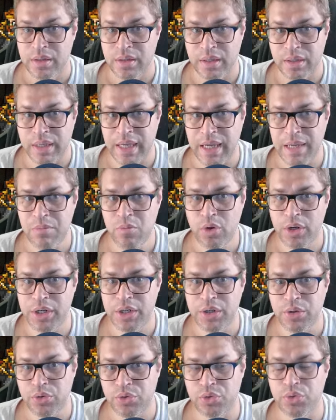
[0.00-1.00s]
The game
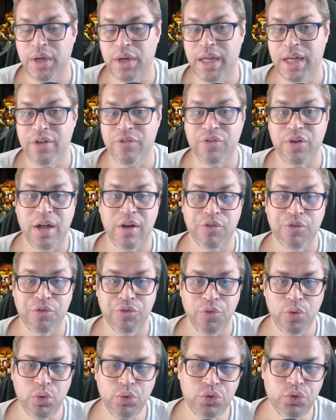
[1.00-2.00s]
wanted you to have a
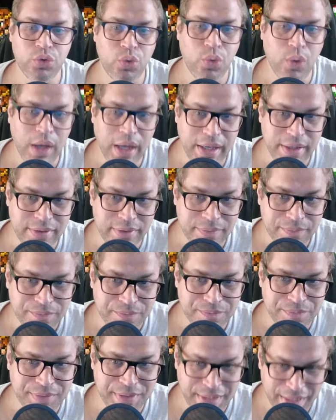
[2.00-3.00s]
full squad
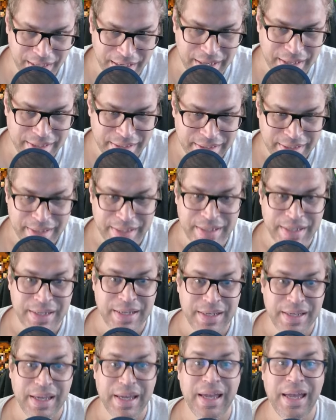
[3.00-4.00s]
that
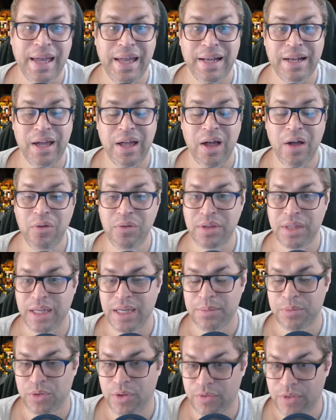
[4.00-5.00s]
had all
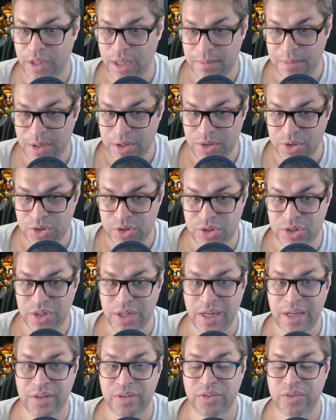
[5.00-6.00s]
types of damage
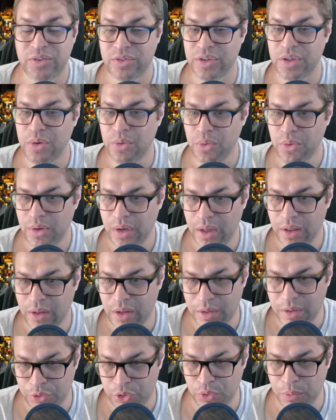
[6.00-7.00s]
and still a
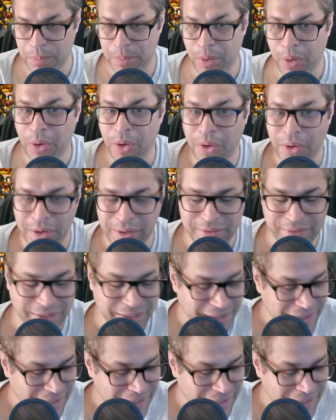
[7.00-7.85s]
lot of support.